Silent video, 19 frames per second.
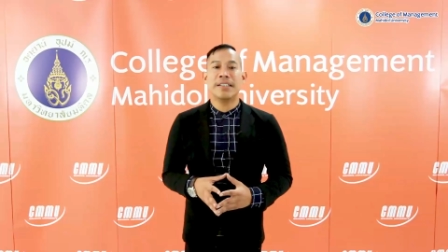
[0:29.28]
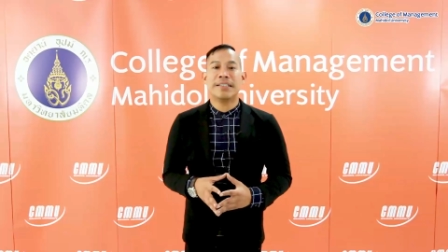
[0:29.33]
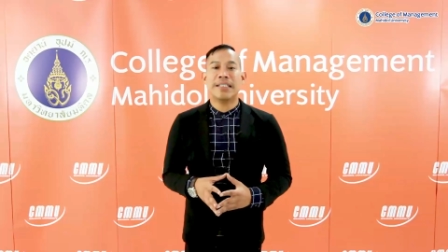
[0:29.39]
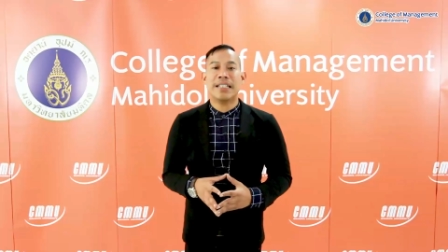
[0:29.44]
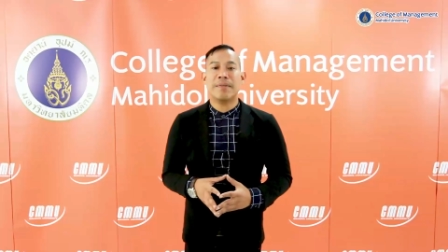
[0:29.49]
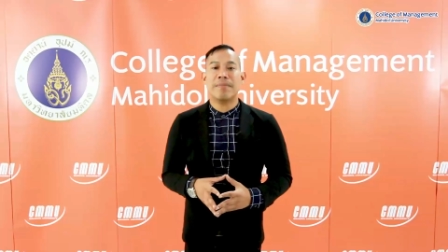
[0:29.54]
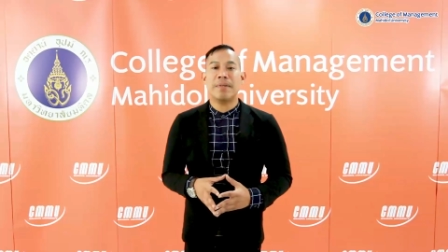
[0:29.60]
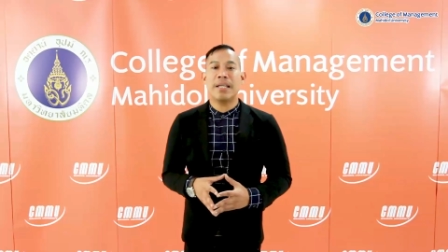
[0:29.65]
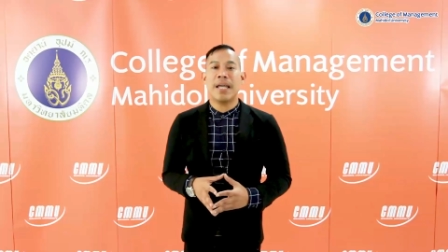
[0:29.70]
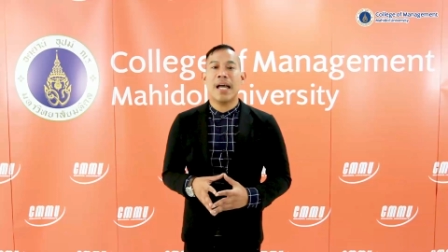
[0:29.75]

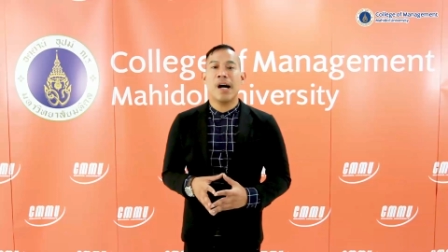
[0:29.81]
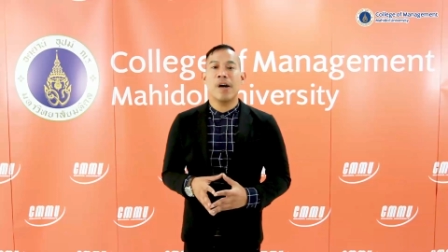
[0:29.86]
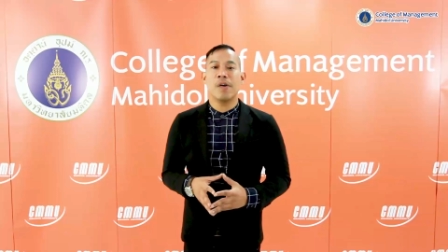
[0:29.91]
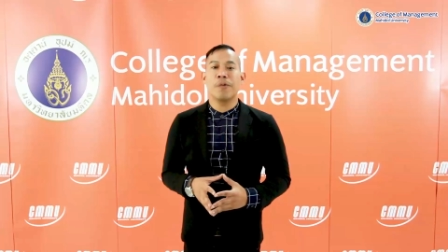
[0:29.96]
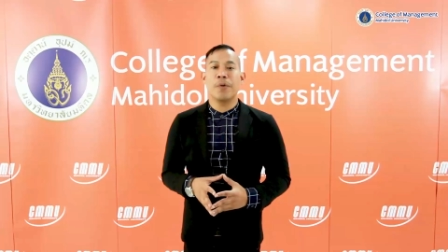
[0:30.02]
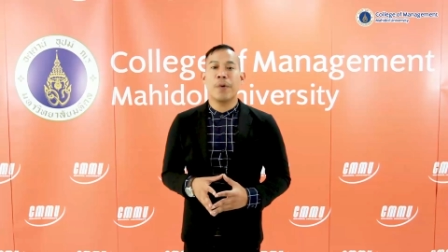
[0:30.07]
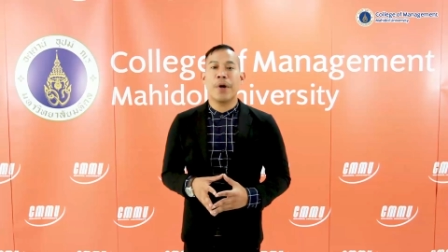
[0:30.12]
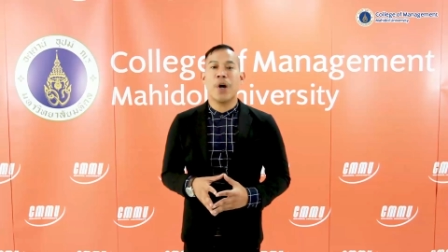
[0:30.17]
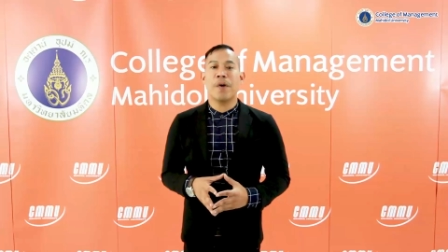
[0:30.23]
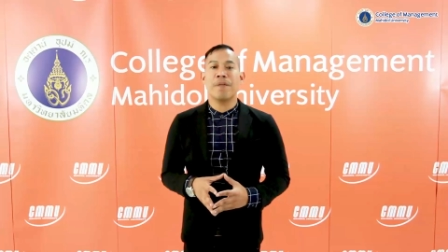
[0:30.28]
TBL
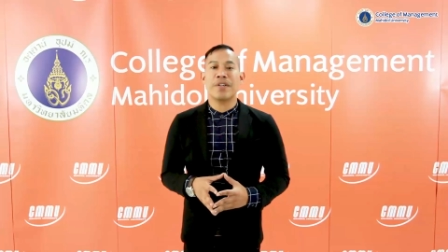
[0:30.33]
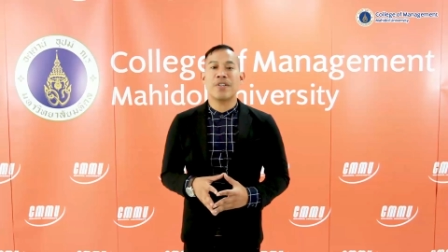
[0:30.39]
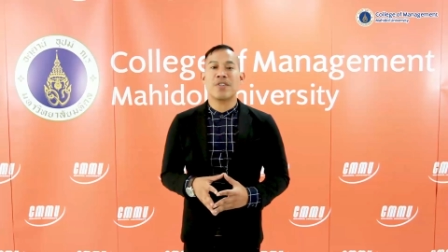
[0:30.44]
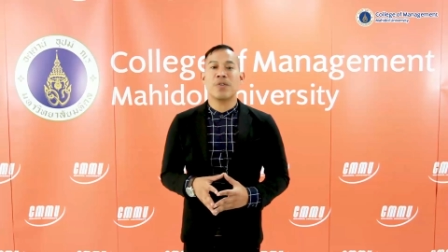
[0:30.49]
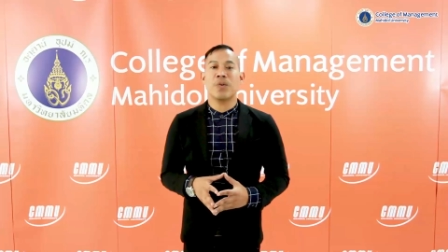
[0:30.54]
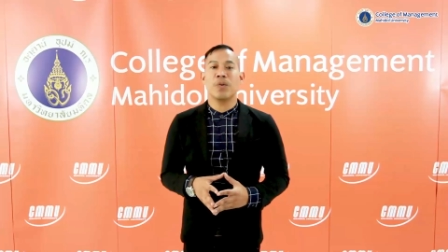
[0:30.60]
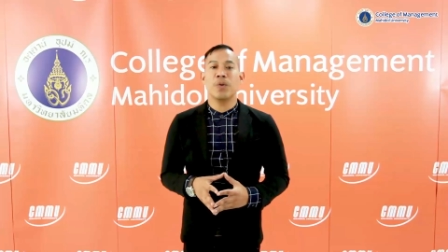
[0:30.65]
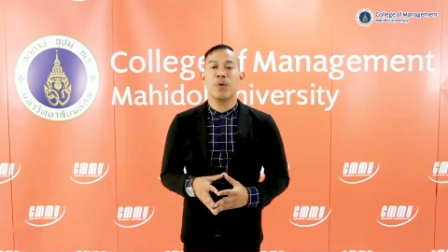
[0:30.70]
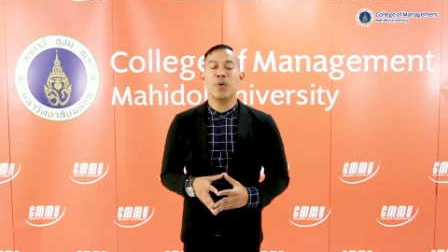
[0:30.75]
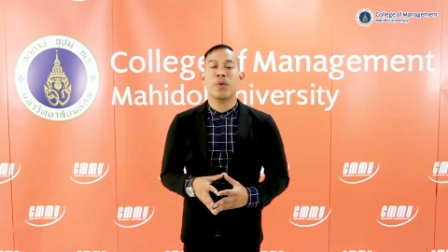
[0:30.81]
will help us
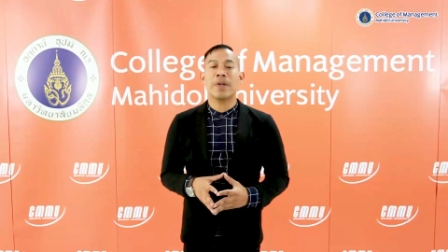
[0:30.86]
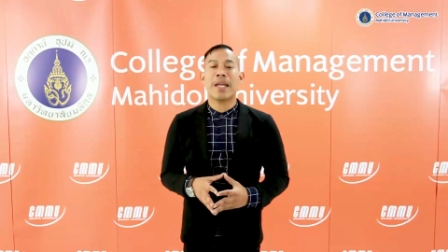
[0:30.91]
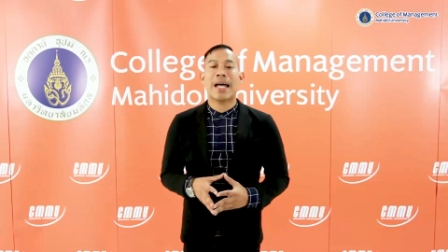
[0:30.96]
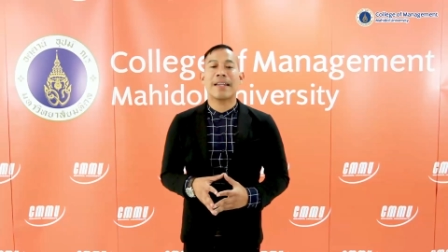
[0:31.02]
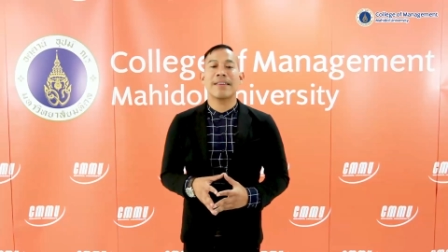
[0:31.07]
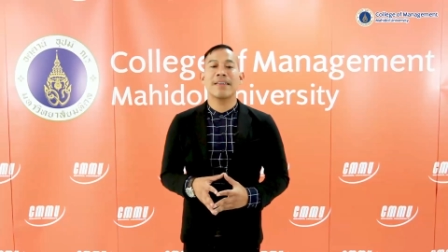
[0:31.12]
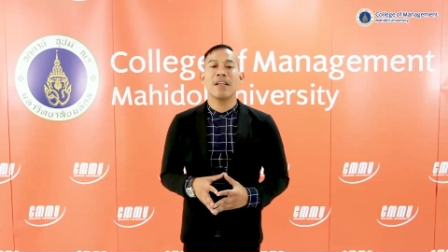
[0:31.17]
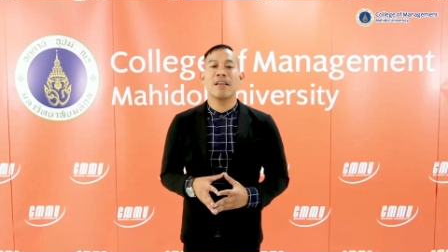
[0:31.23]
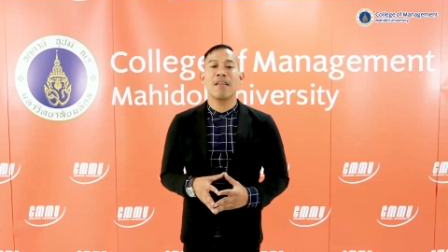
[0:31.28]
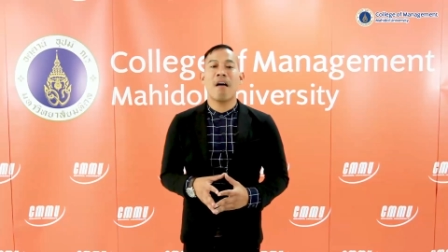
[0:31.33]
to look
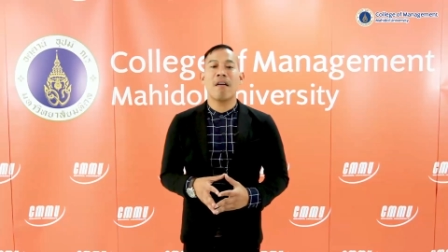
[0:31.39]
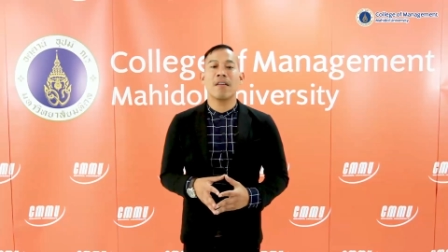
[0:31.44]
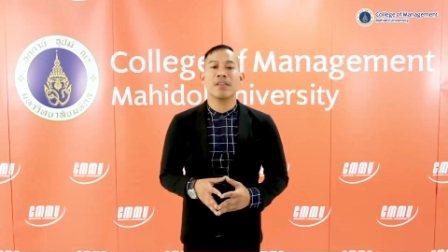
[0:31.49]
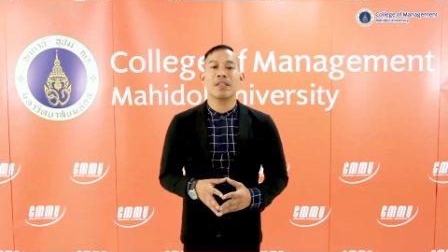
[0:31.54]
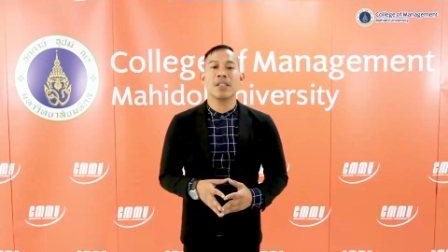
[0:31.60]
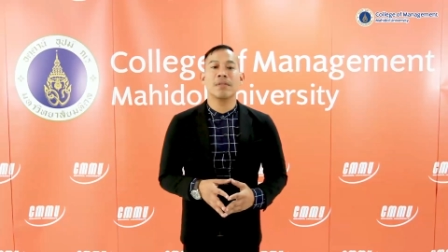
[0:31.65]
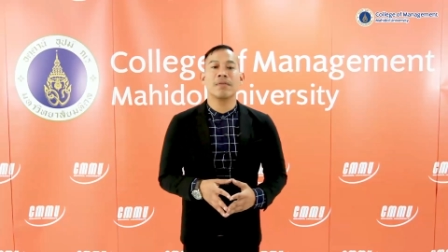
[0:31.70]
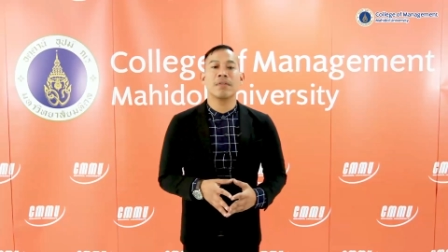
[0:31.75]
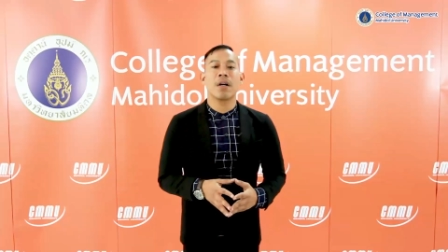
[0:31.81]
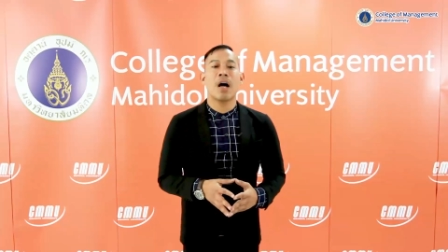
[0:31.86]
at the
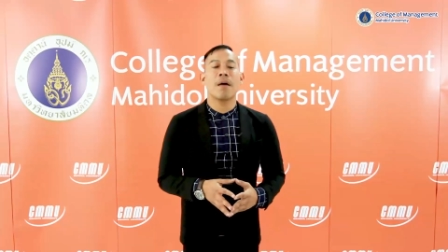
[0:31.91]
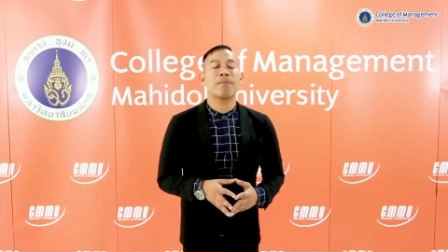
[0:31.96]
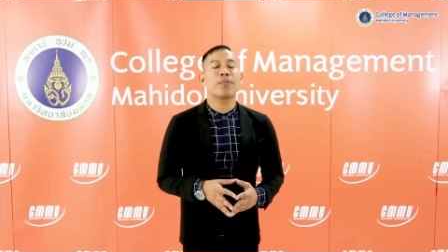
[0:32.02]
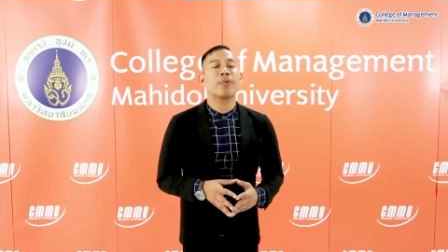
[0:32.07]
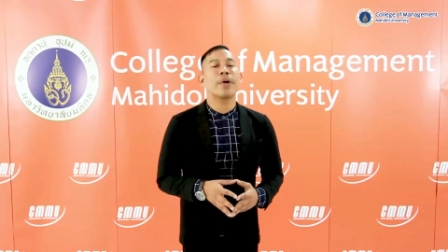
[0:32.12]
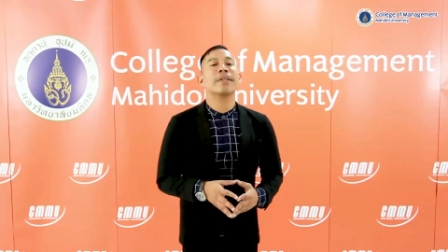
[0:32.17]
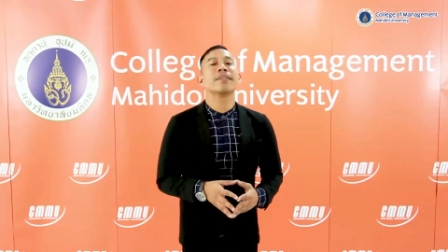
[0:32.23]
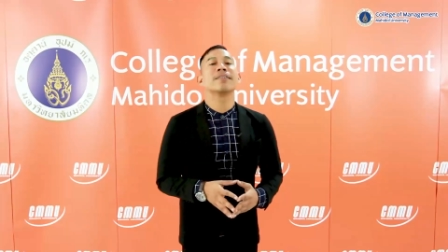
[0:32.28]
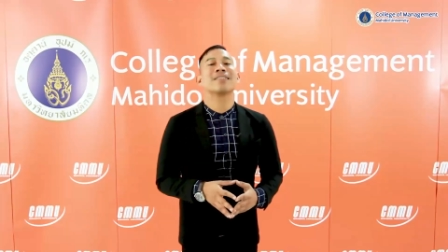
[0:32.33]
long-term corporate